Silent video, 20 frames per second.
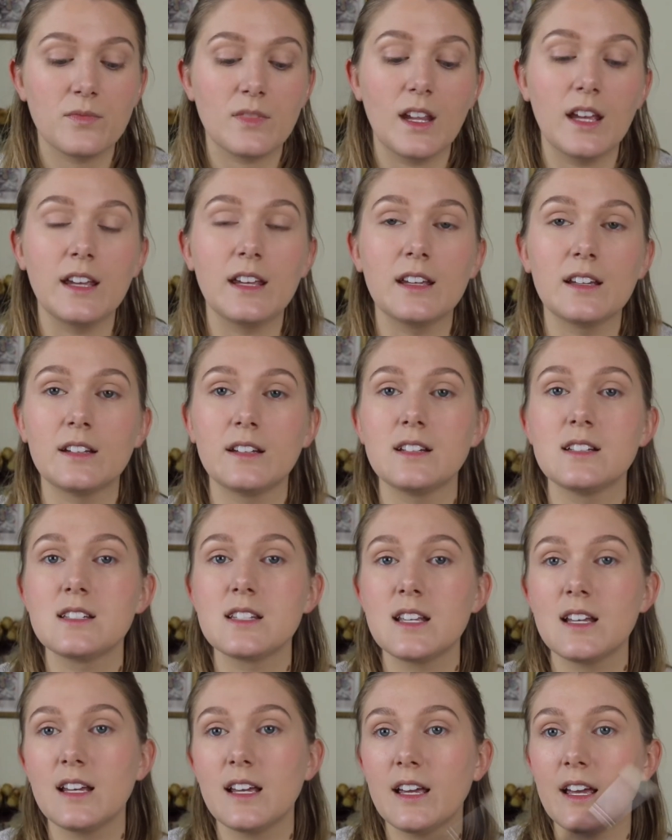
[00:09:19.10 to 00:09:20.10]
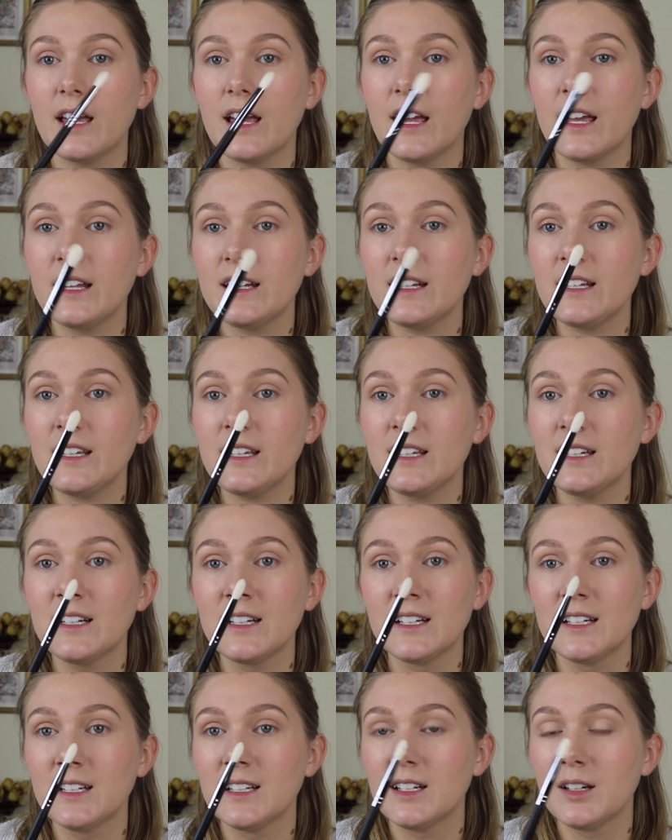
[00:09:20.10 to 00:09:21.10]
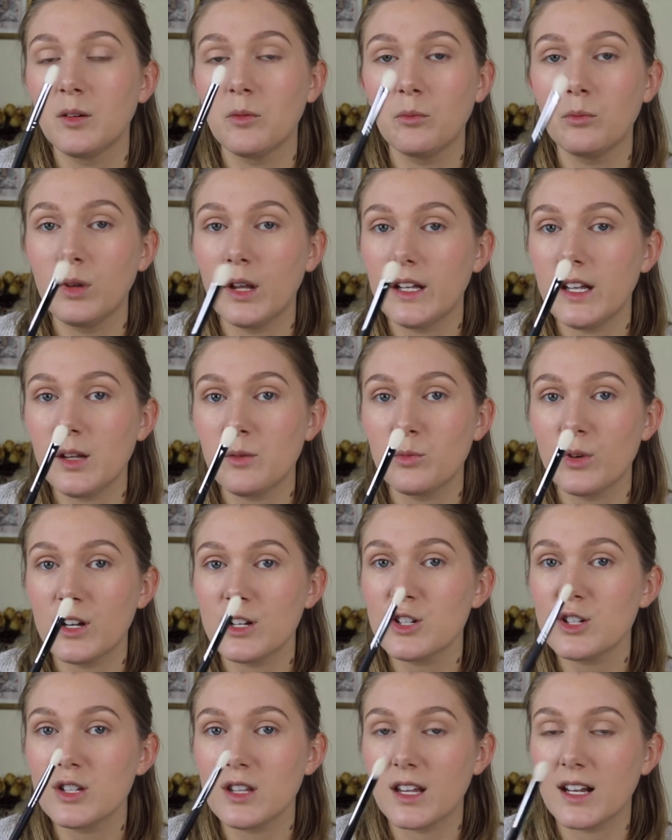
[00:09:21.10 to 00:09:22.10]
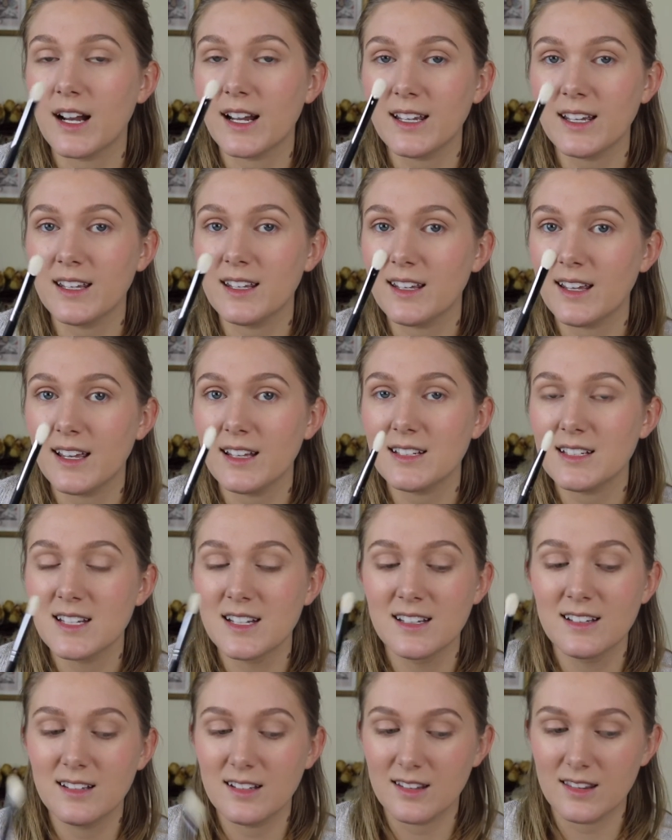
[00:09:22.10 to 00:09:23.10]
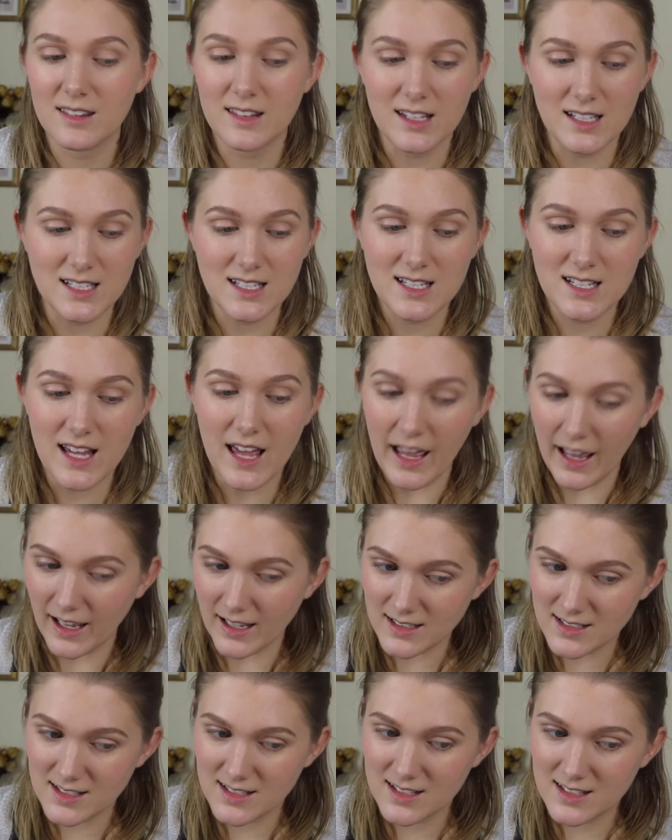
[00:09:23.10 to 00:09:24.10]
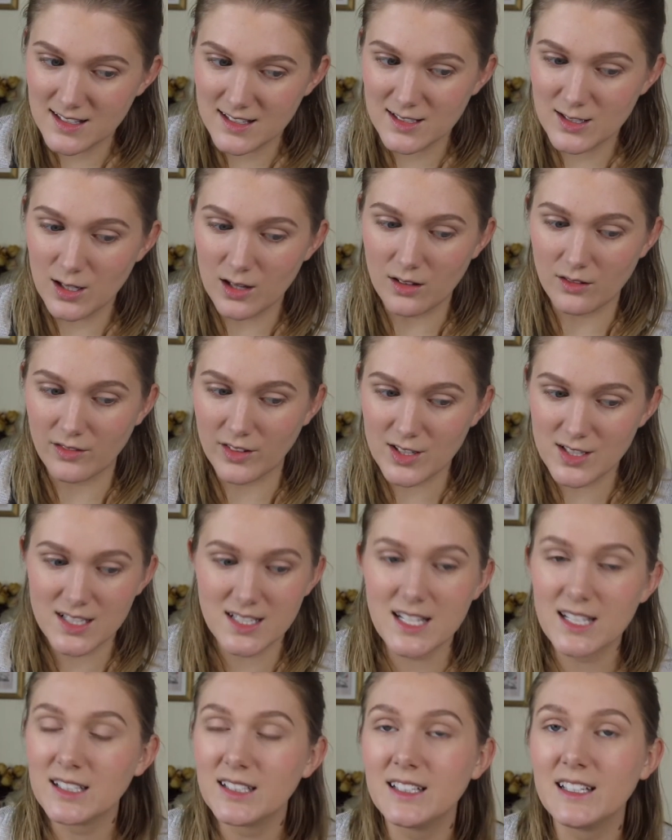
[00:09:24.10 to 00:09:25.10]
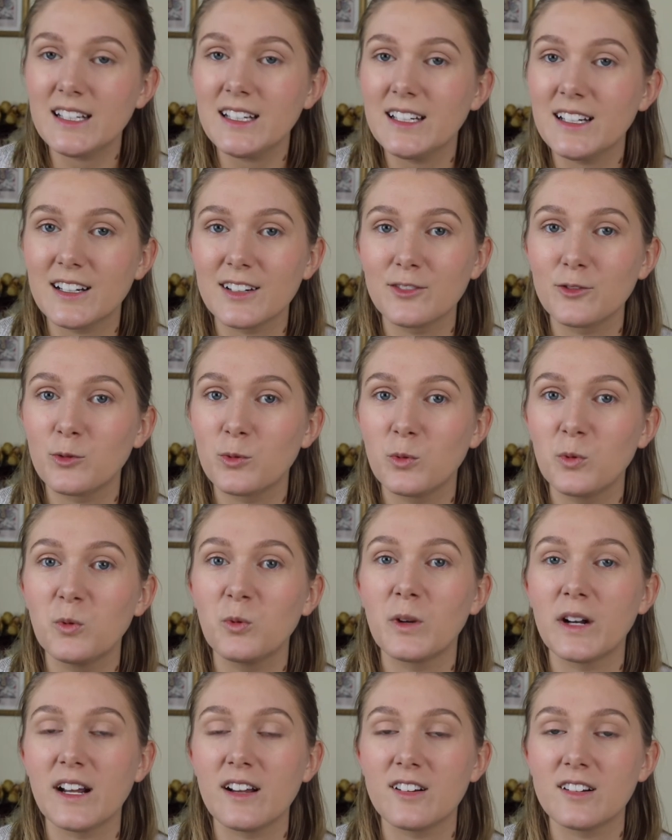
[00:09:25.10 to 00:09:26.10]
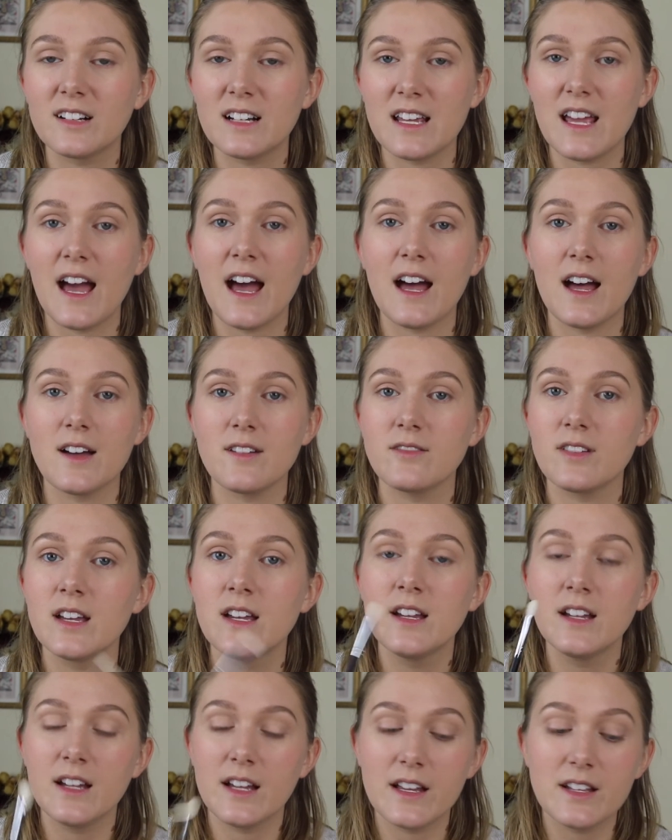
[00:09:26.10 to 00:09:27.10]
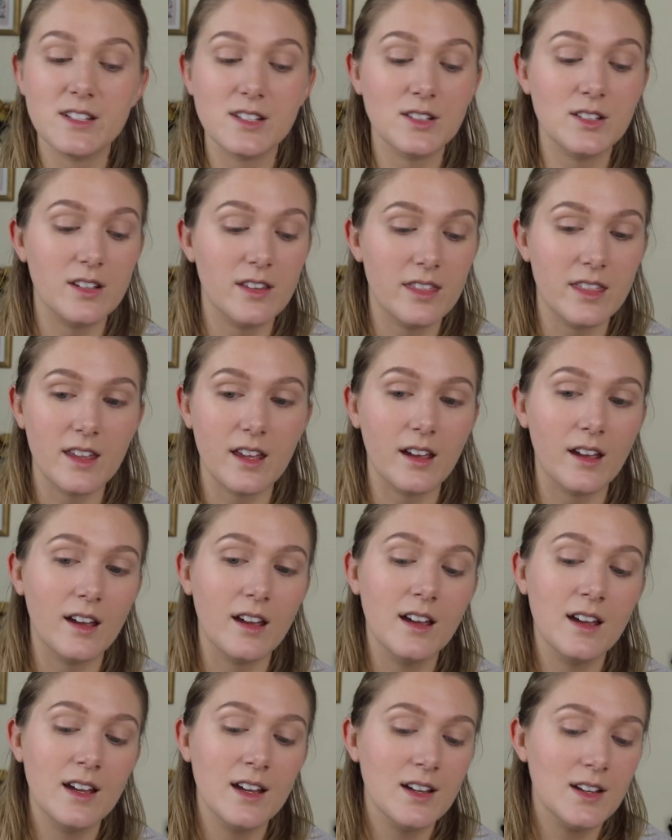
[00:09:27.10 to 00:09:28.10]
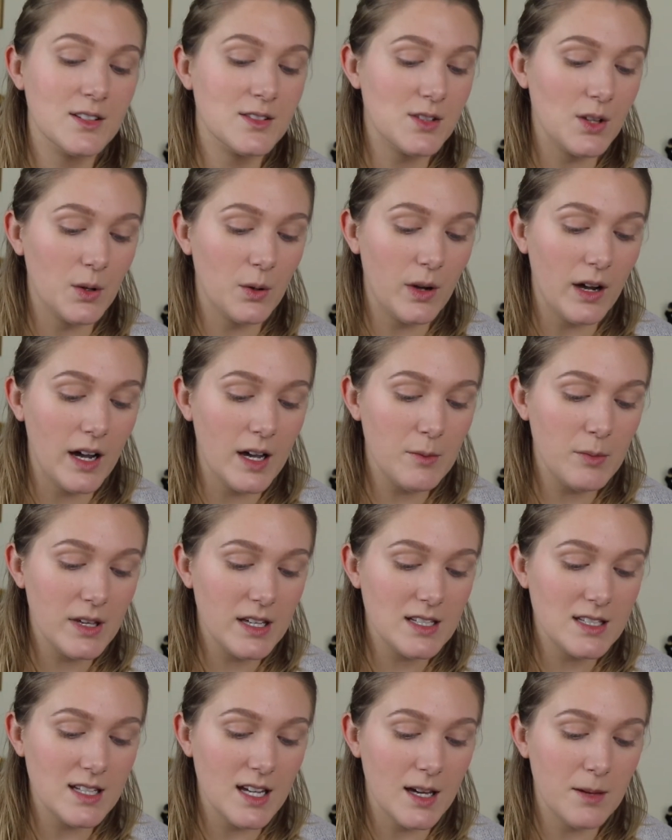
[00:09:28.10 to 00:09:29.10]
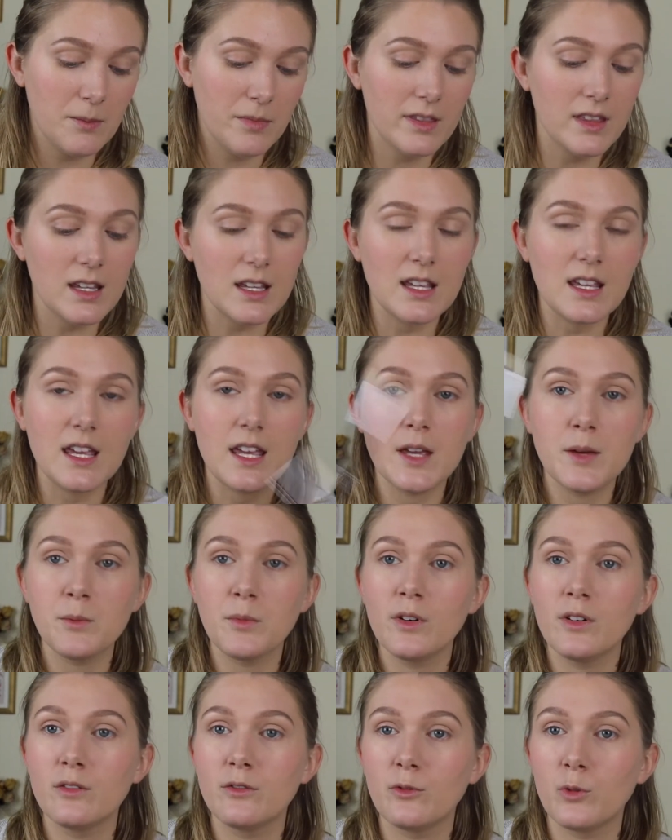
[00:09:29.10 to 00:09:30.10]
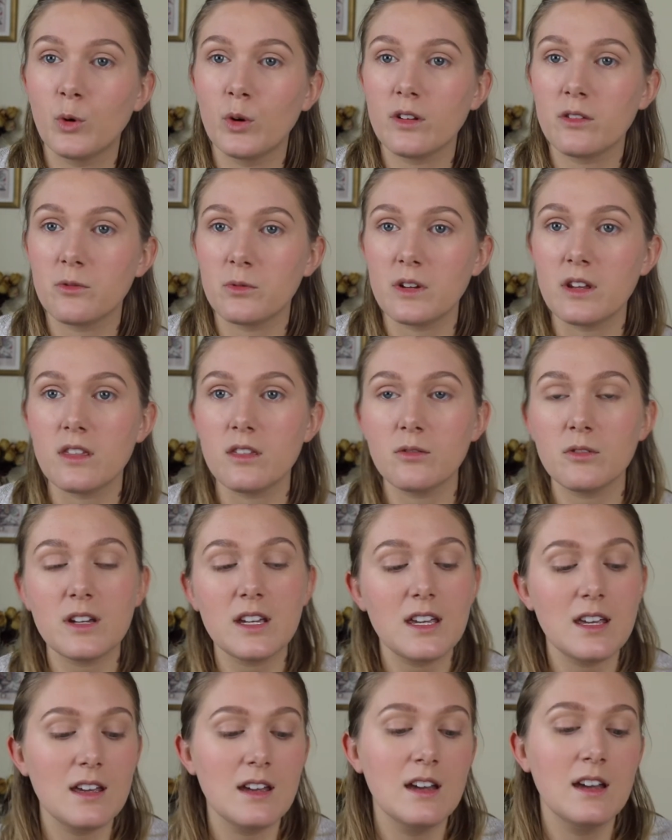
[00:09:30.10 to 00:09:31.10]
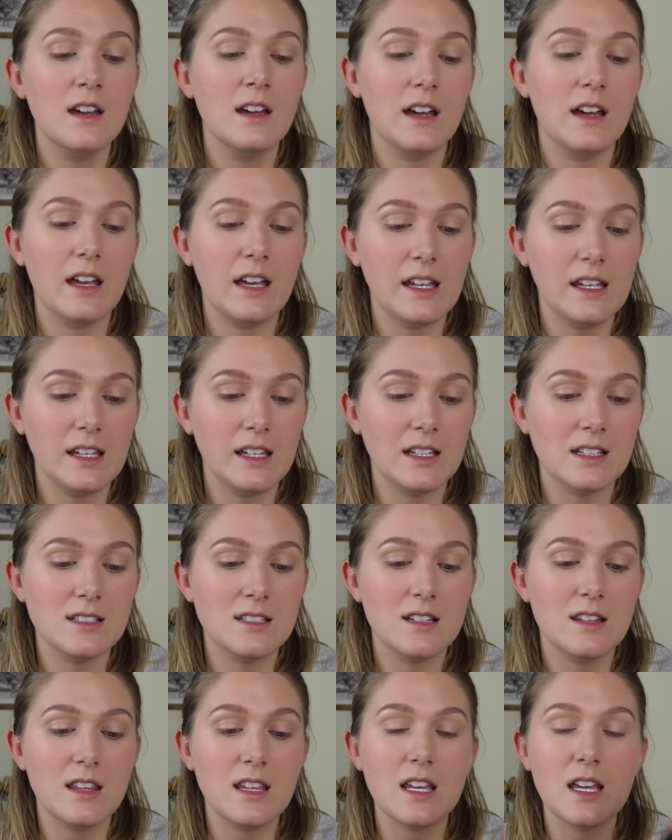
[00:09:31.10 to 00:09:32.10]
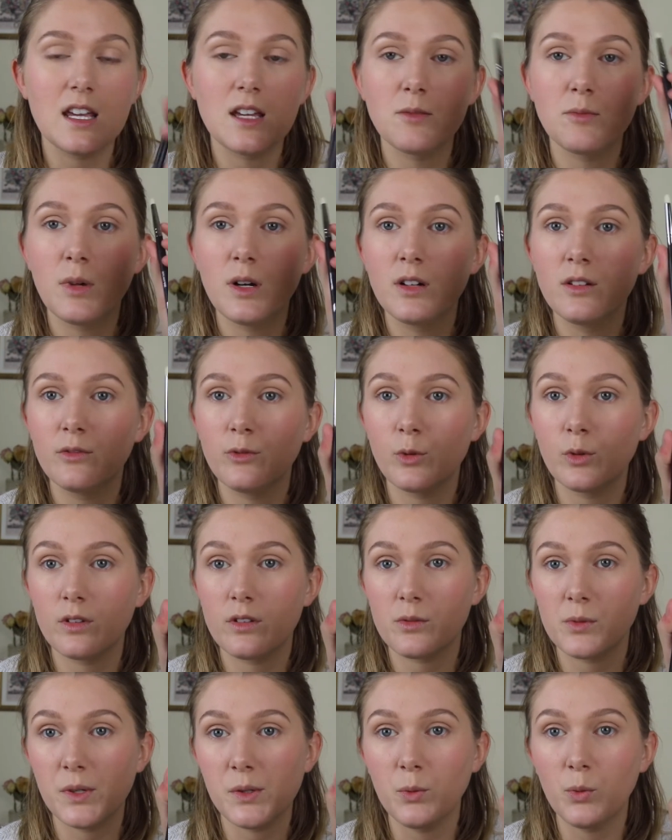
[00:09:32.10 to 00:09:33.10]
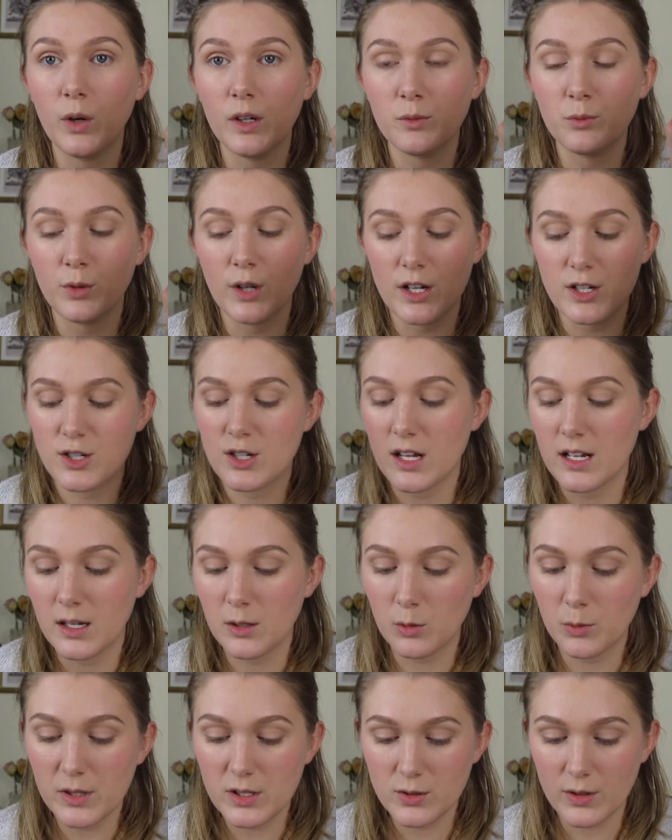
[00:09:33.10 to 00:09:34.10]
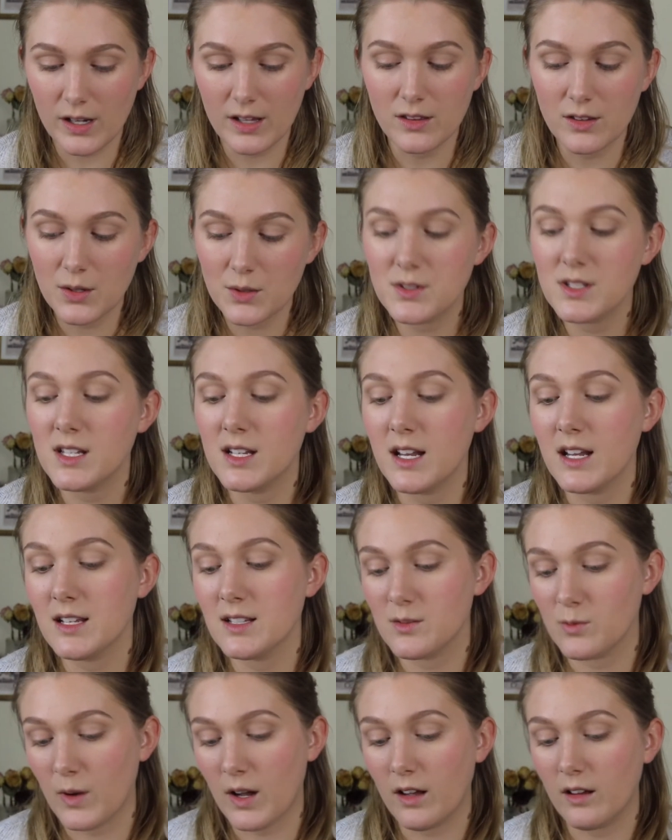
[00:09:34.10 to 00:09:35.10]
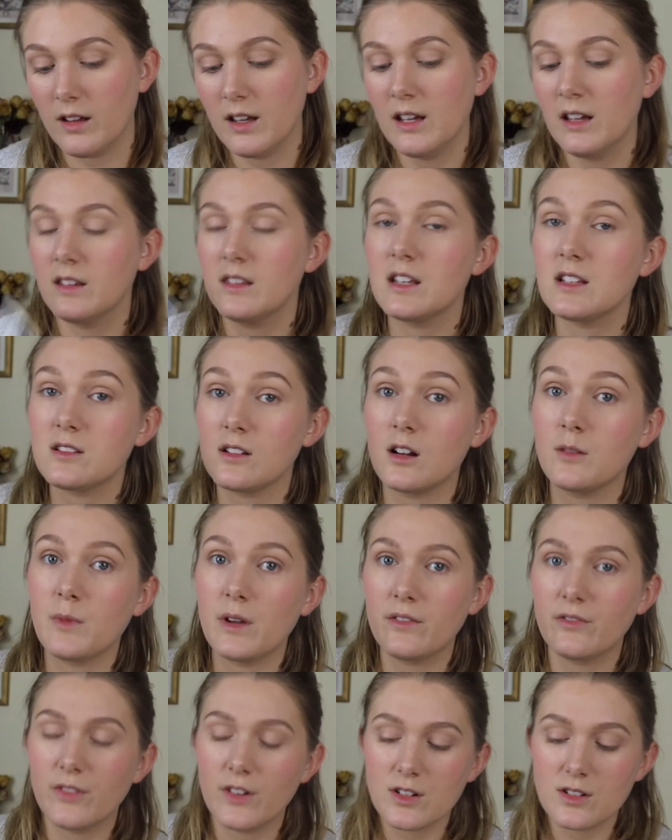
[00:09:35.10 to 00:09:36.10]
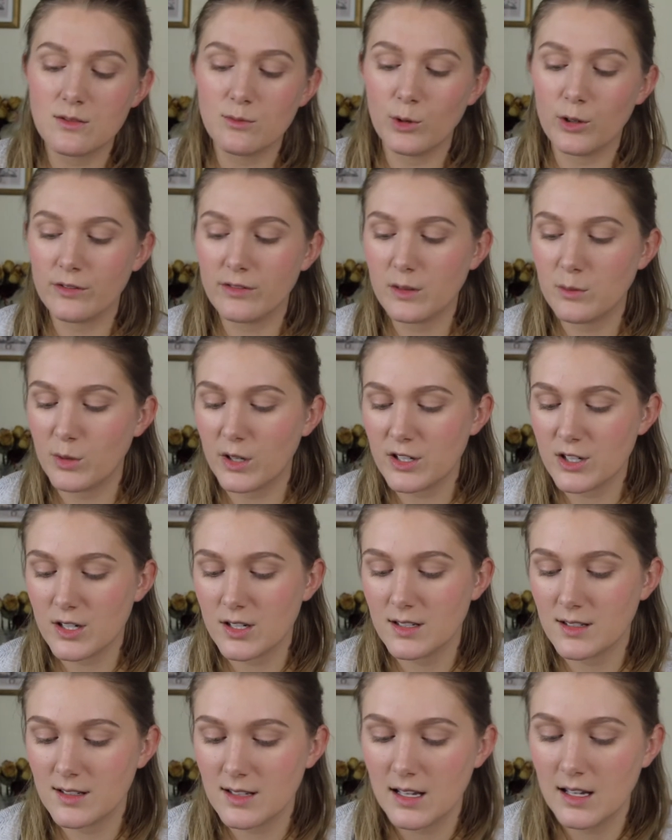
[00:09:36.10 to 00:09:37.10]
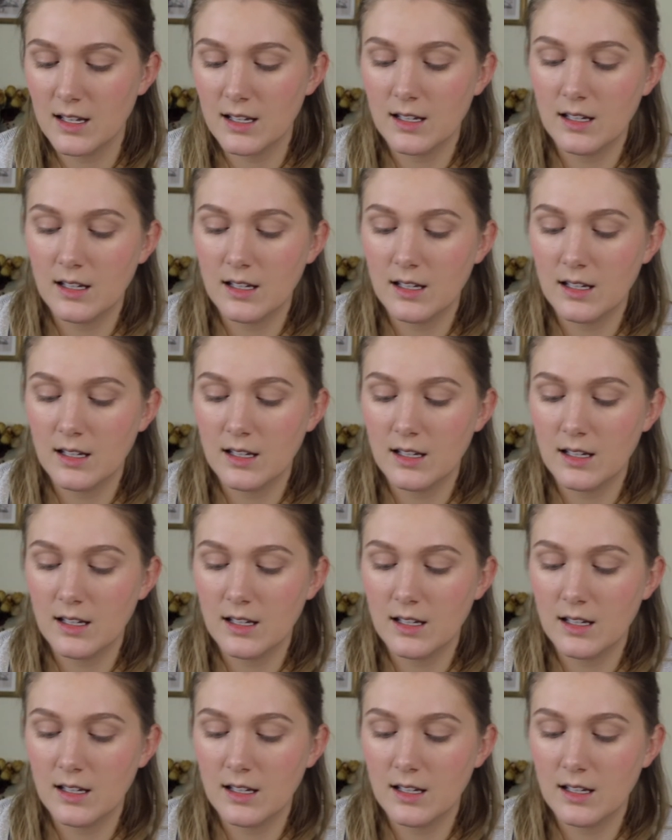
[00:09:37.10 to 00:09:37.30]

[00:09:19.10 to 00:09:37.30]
and any blending brush that I can get that adds to the versatility of what I already have is a good thing. So I picked up the M433 and the M431 brush, and I will be trying those today as well. These are my first Morphe brushes.